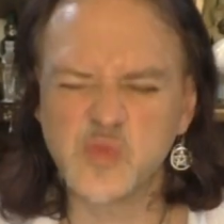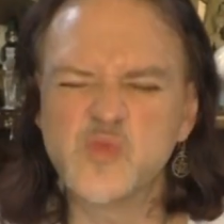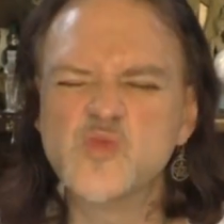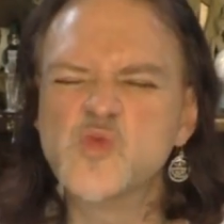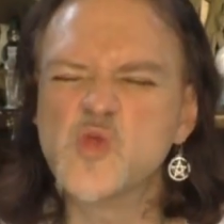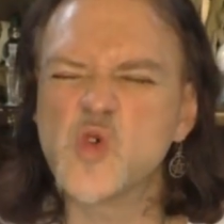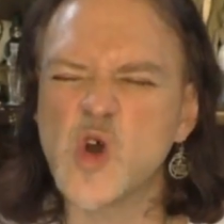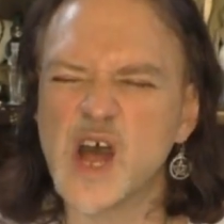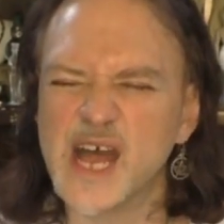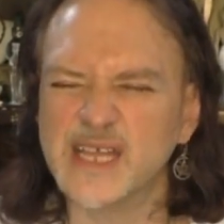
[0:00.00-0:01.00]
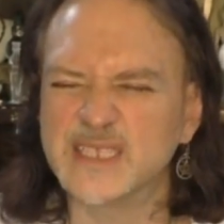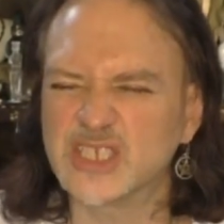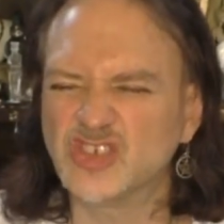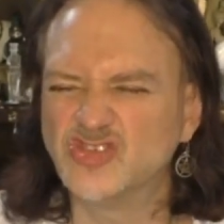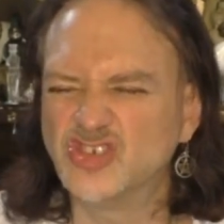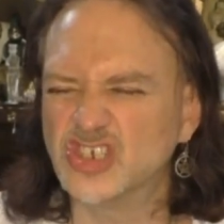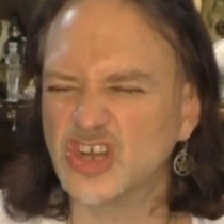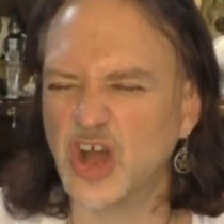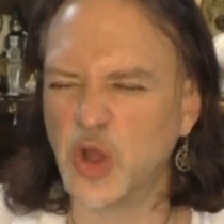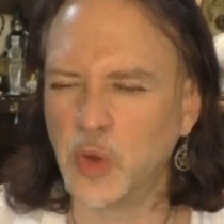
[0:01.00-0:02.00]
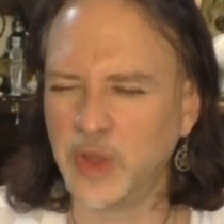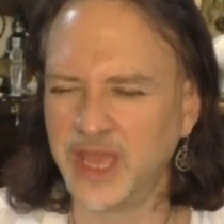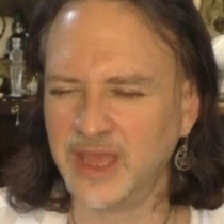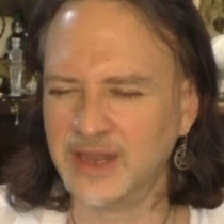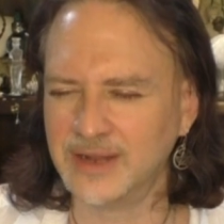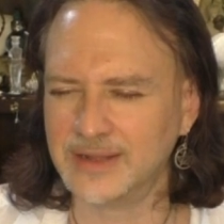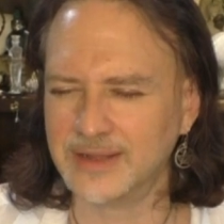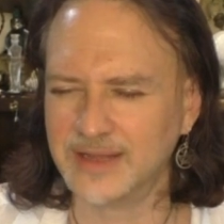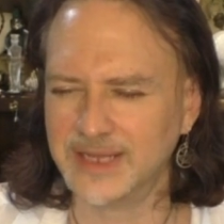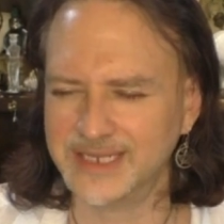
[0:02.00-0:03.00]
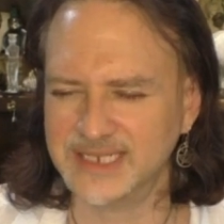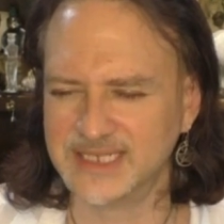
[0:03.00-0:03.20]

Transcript: what's going on